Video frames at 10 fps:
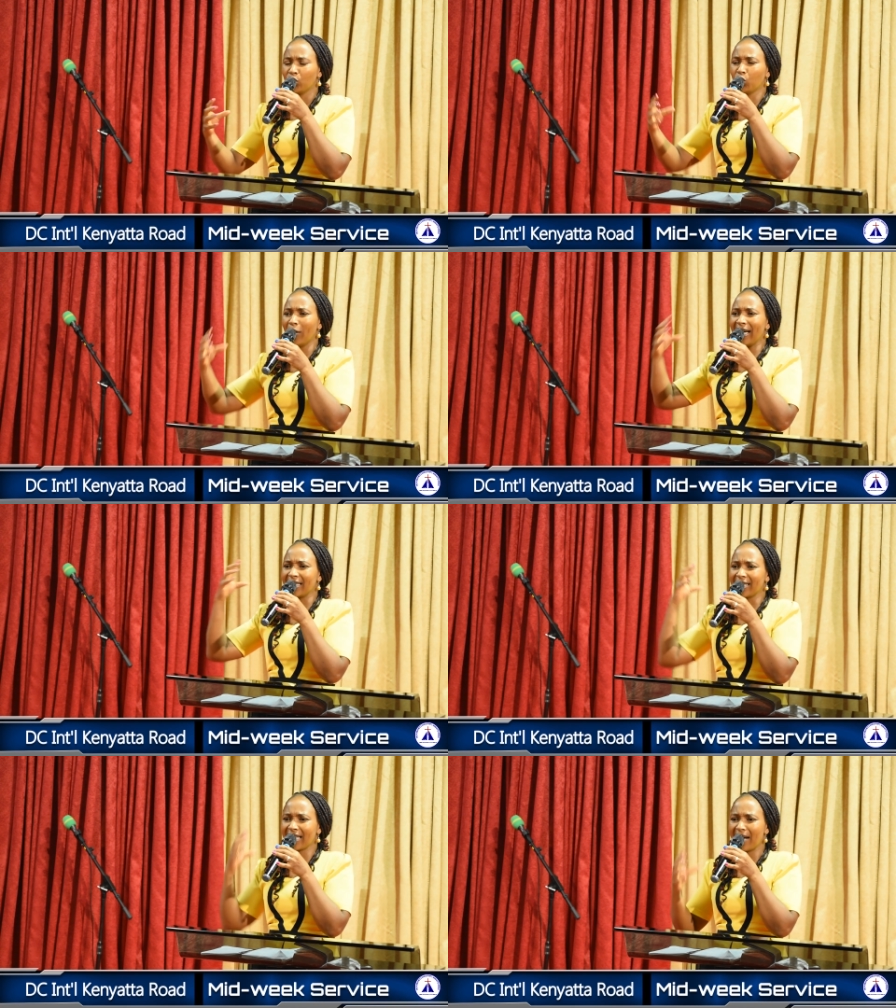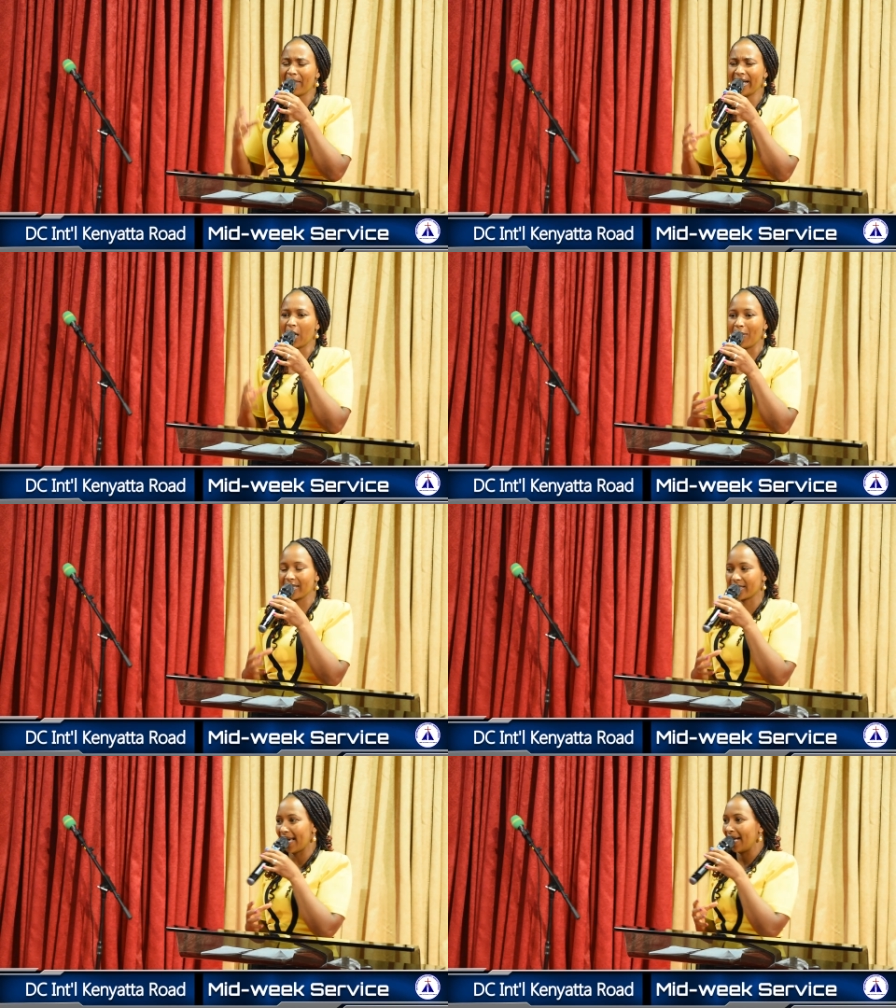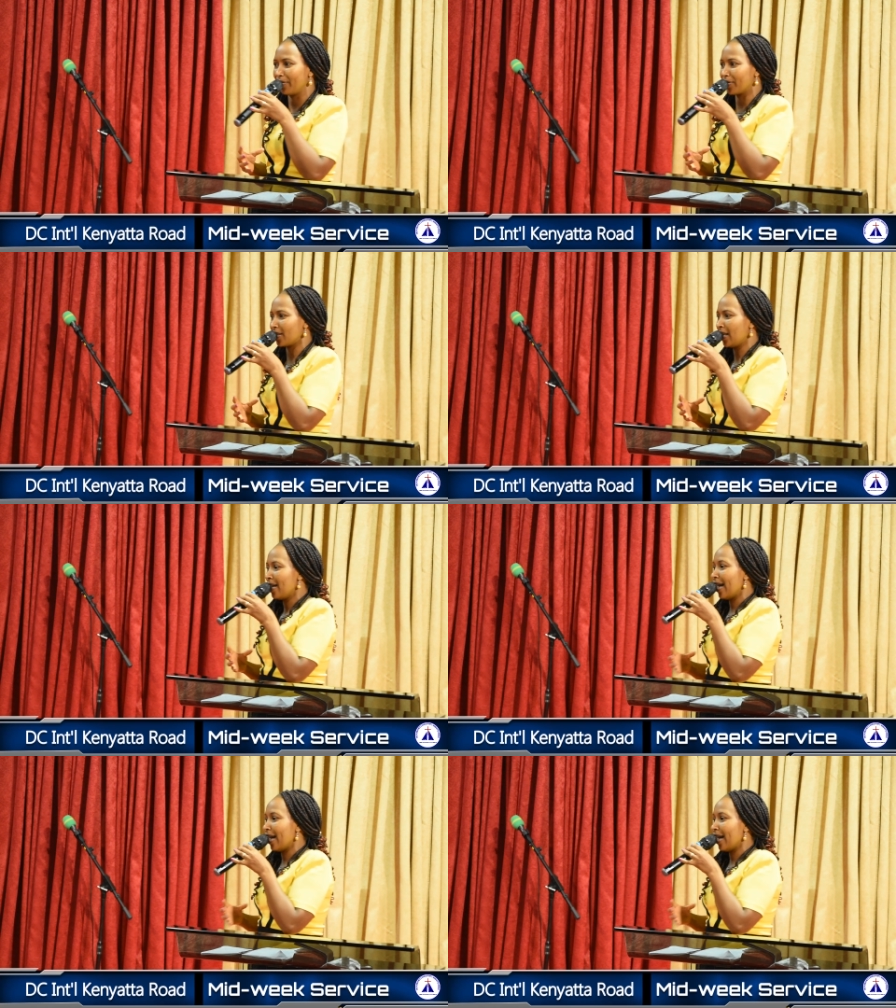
to examine ourselves